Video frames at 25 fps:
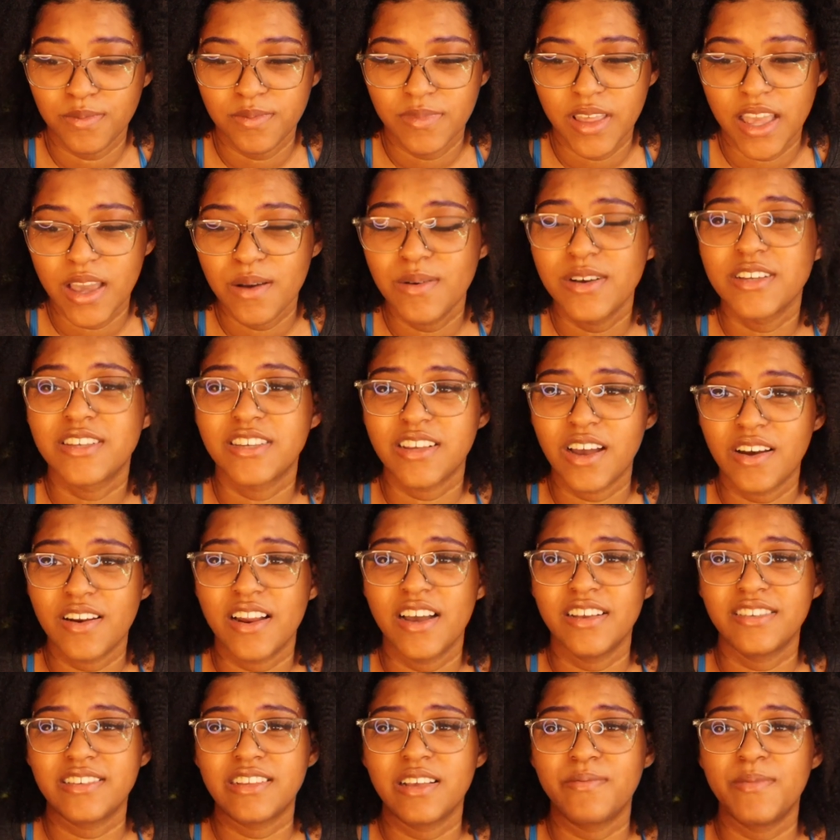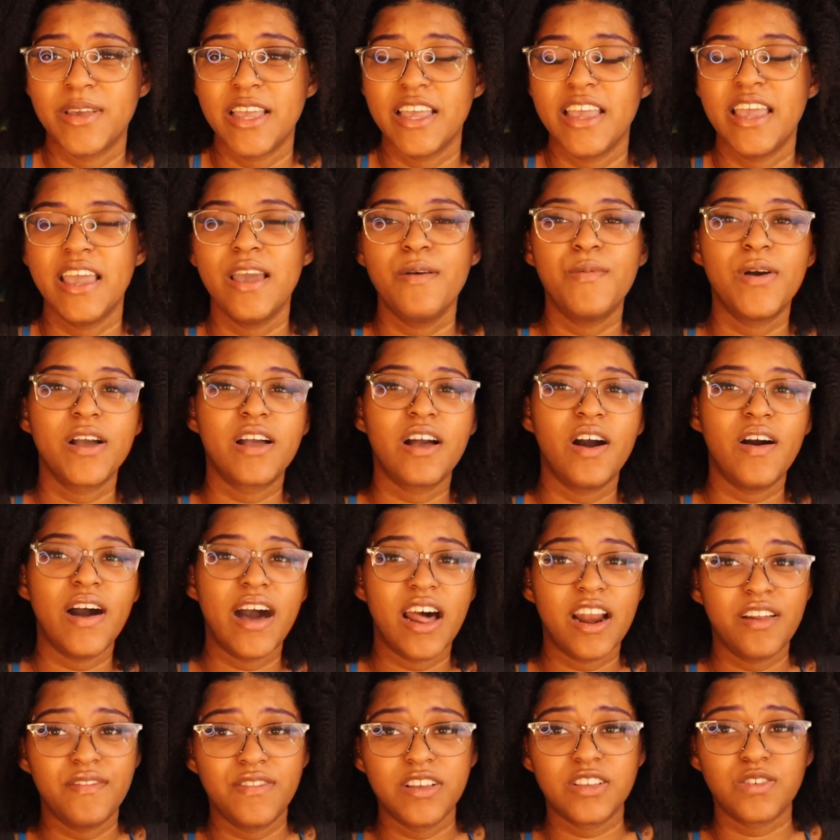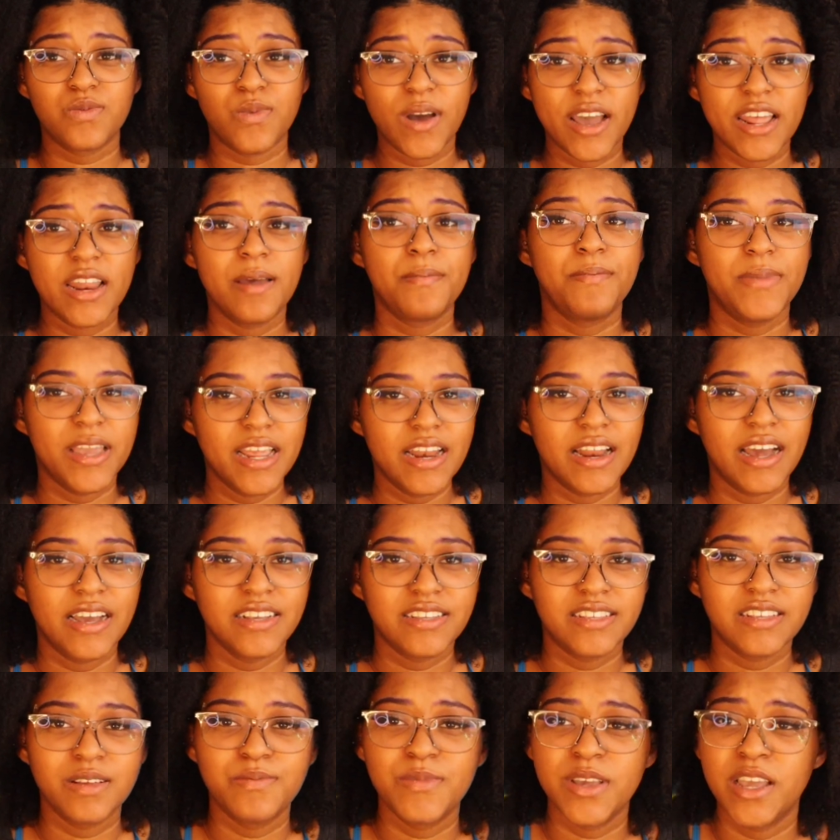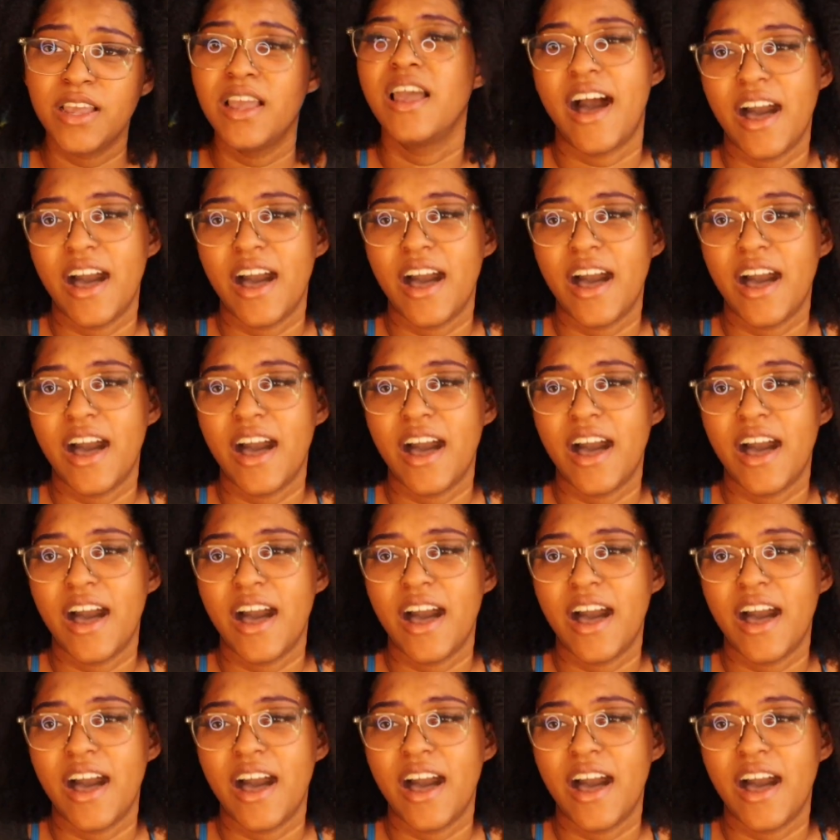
He was so nice to me. He would go out of his way to be nice to me.